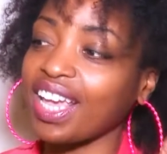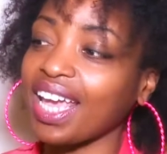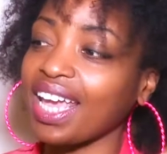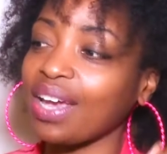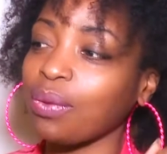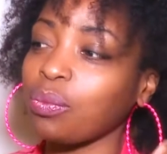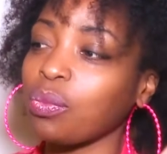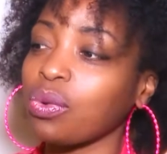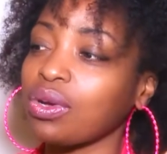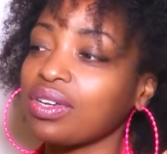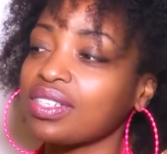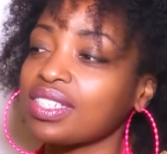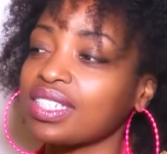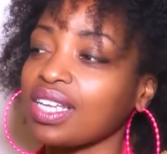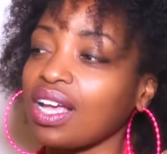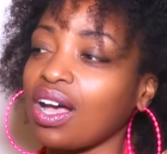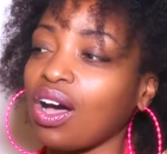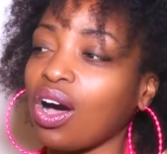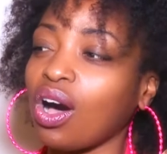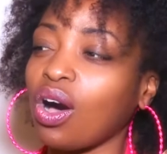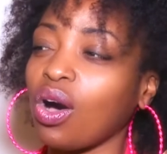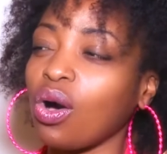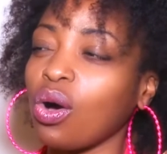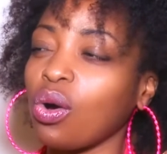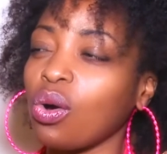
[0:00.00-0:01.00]
There was
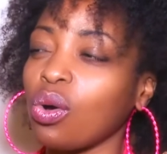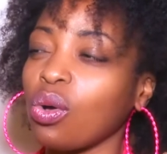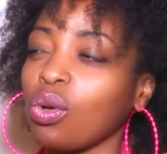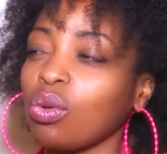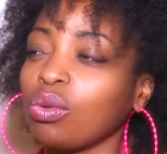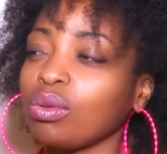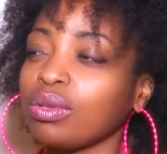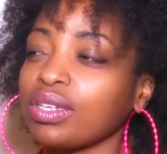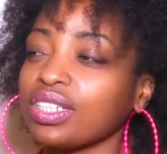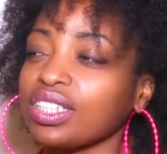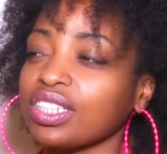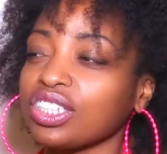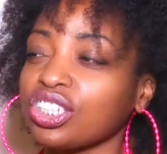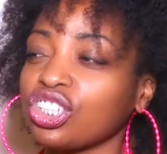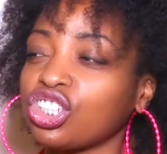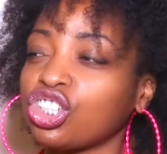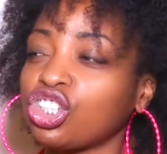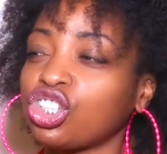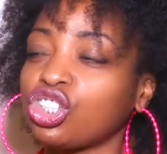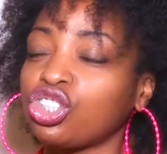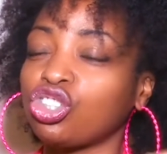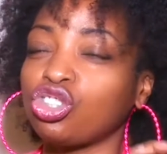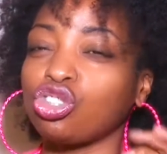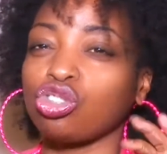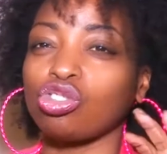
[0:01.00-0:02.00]
a whole
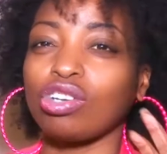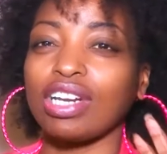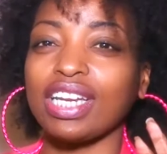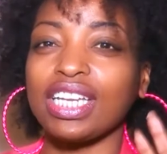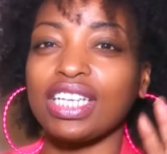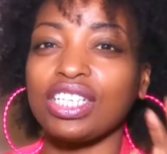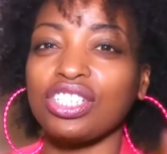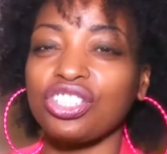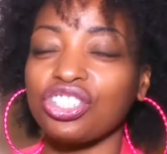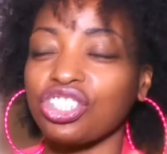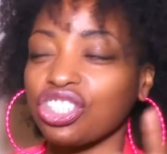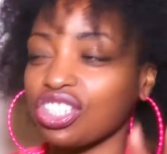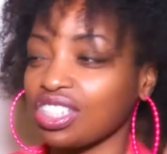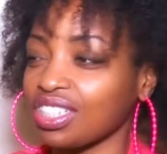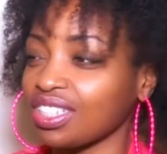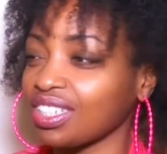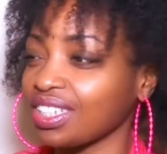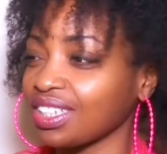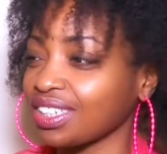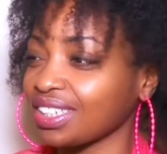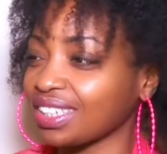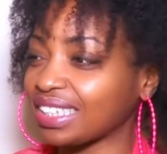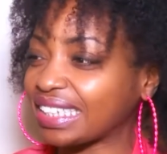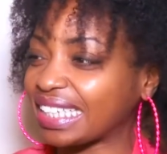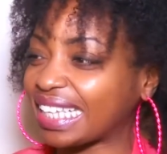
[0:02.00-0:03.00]

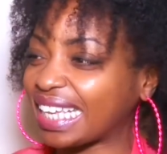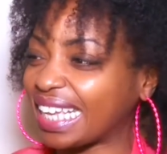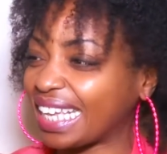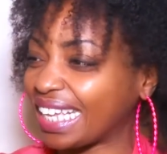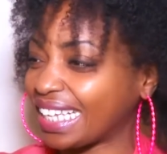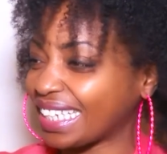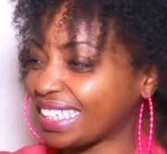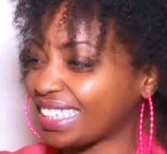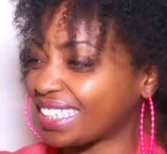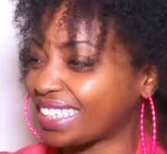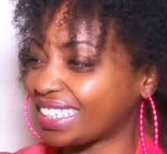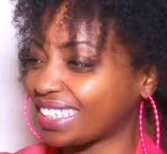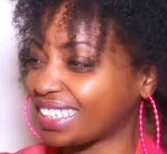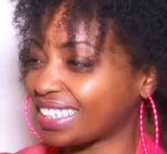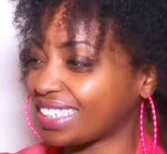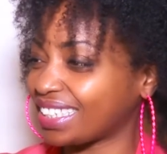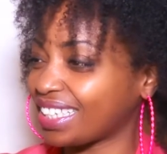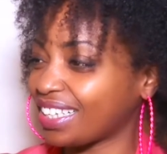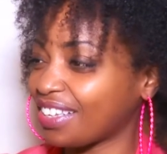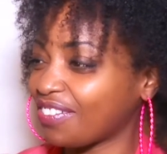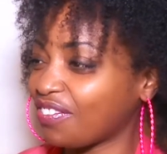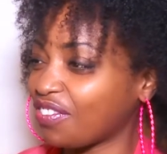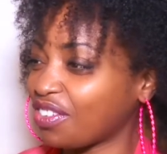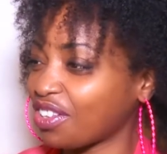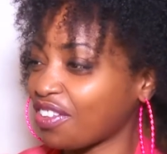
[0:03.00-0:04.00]
strangers kiss
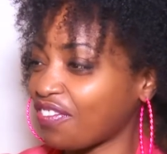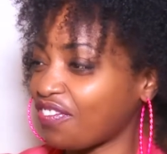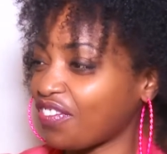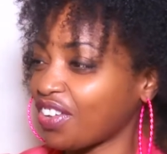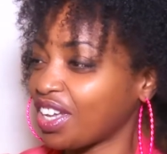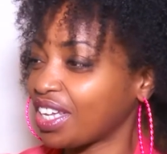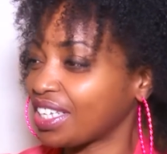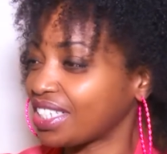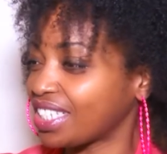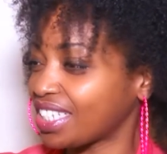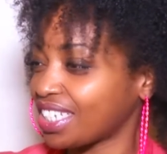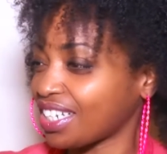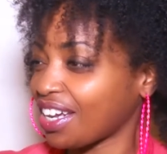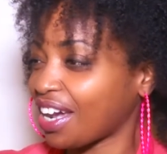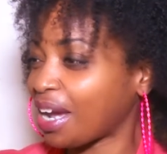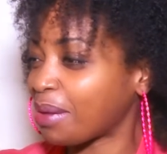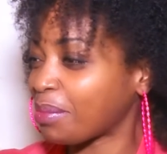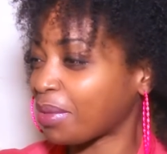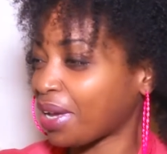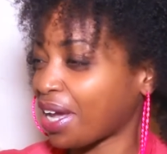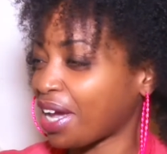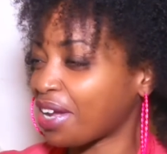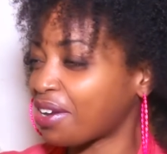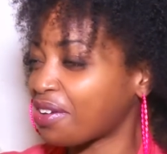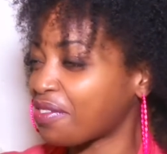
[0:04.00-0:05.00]
for the first
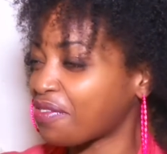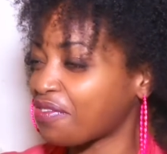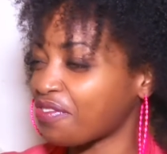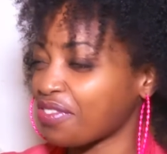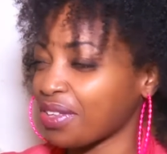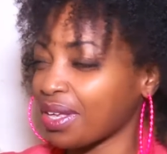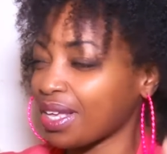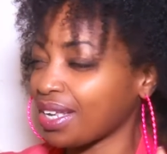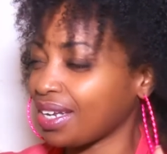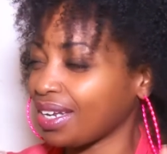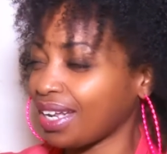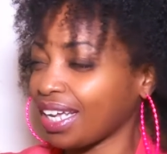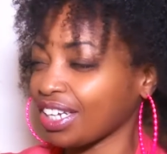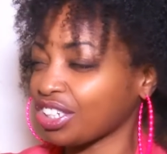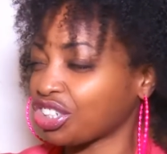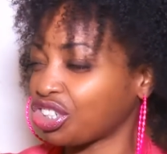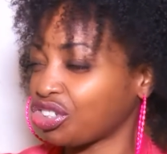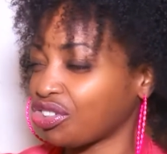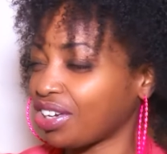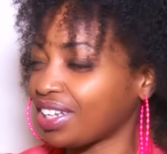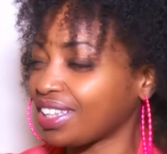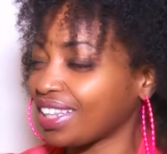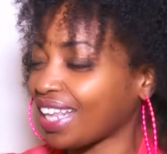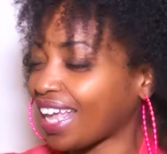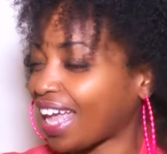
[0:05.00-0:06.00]
time kind of like
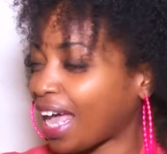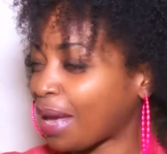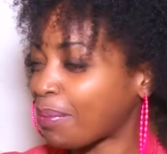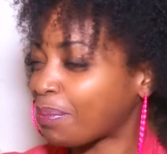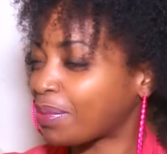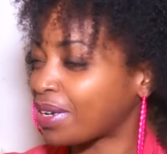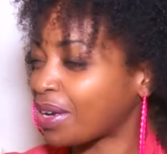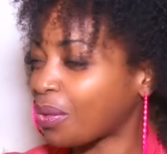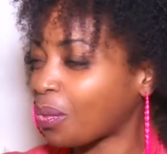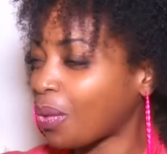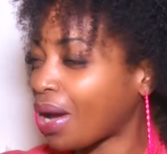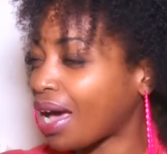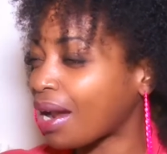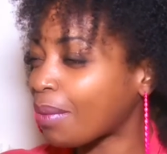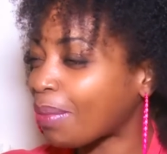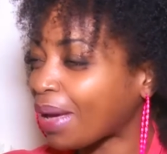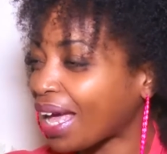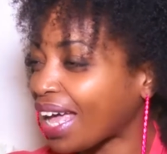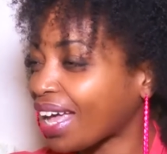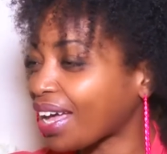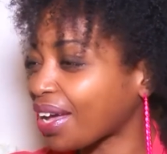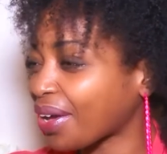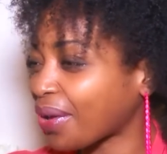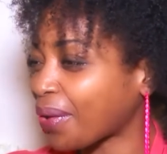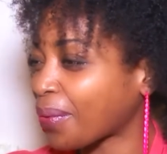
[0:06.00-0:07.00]
trend that happened a while
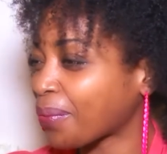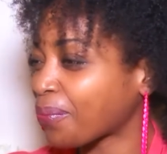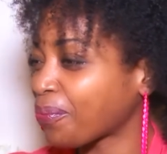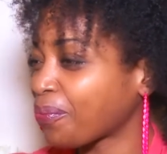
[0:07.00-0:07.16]
back.